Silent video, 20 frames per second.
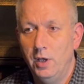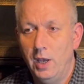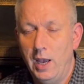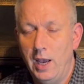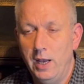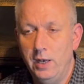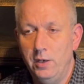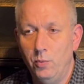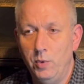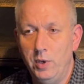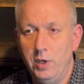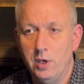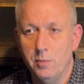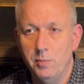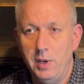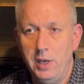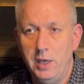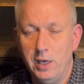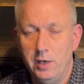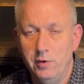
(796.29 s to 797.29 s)
and we can
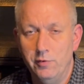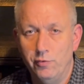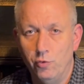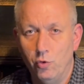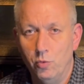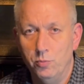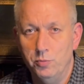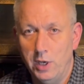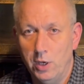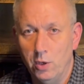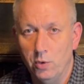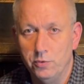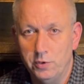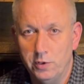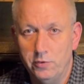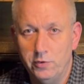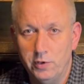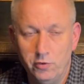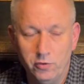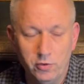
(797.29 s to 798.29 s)
make informed health
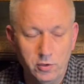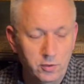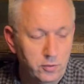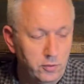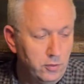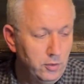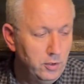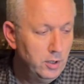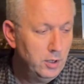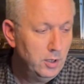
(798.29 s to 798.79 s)
decisions.